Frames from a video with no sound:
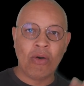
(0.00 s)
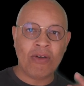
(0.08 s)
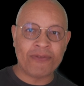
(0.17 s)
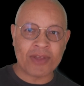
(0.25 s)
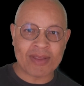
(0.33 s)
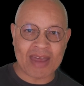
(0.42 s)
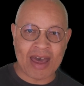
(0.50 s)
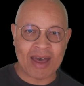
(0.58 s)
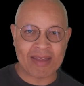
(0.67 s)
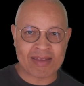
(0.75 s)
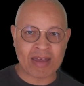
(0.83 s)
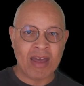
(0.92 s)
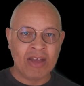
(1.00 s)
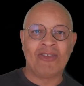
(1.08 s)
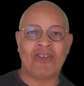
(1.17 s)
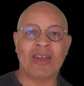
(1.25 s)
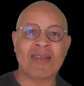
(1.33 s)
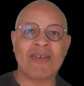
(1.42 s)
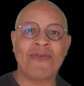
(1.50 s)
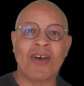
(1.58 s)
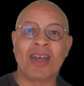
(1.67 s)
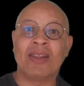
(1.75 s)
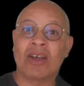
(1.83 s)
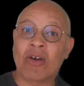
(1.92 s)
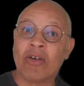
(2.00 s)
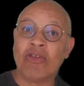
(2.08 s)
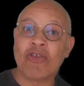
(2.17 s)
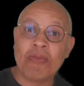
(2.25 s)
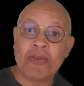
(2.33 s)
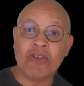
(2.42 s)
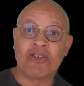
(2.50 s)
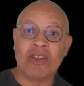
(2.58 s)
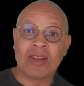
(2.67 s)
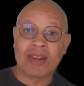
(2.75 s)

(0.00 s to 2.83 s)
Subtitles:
of the task, justifying the contribution